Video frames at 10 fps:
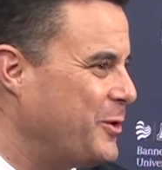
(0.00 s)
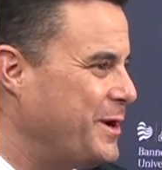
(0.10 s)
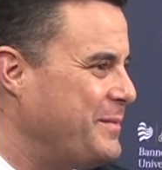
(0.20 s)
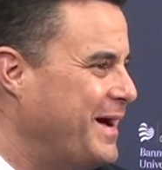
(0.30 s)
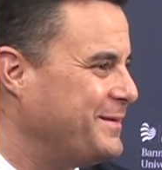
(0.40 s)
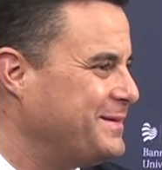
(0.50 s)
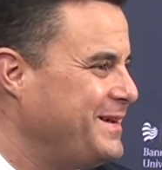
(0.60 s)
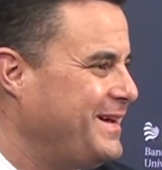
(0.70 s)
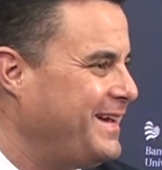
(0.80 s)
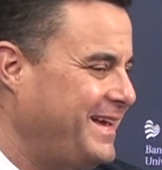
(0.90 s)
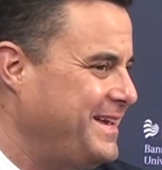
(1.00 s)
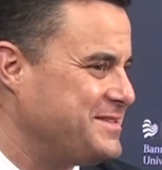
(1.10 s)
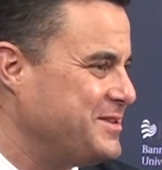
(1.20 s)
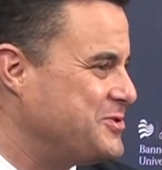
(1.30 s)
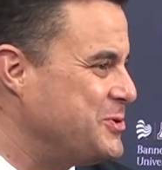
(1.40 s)
worry about it.
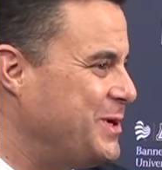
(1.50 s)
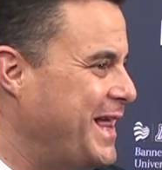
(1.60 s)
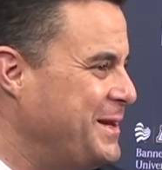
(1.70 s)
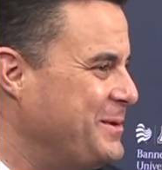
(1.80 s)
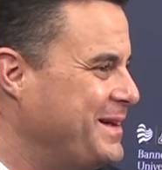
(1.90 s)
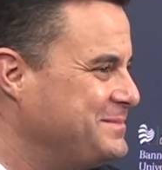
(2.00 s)
He's going to shoot it anyway.